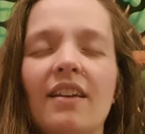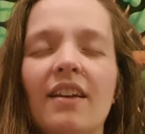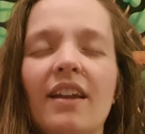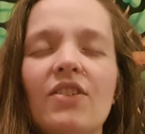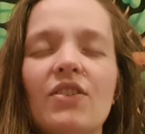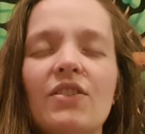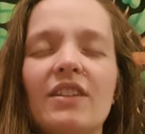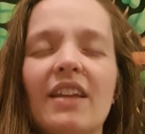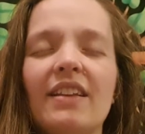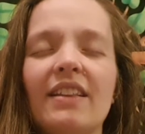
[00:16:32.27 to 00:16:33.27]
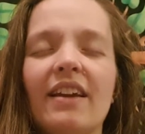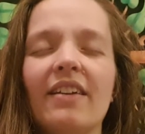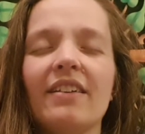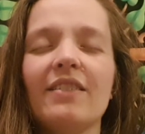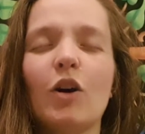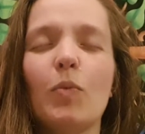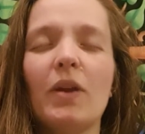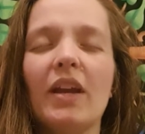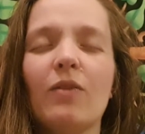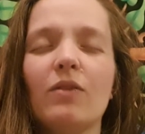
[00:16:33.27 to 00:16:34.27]
And as you're standing there in this
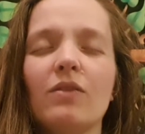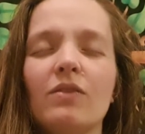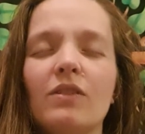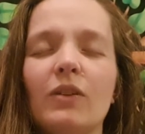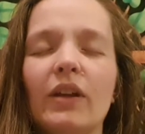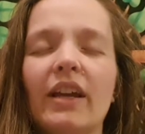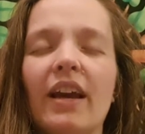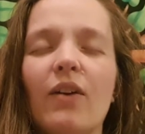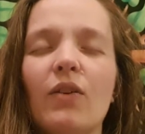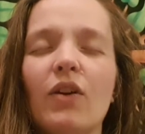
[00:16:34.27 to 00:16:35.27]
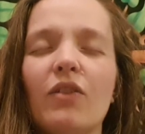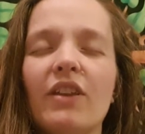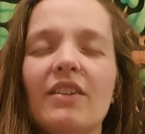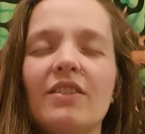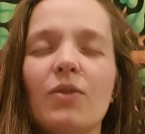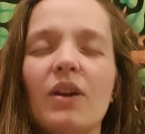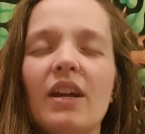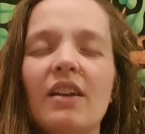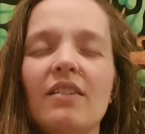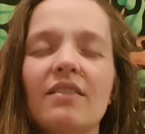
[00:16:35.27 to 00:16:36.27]
opening, looking out over these
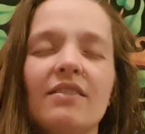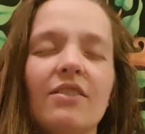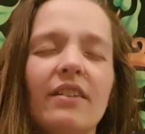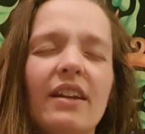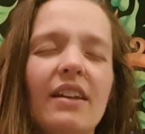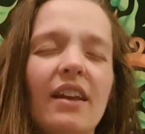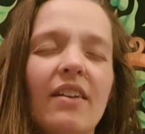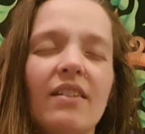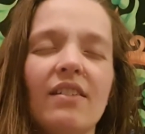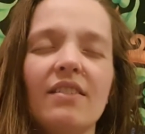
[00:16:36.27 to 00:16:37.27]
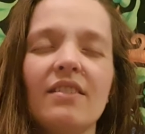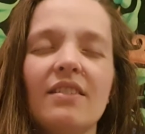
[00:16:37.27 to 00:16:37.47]
green hills,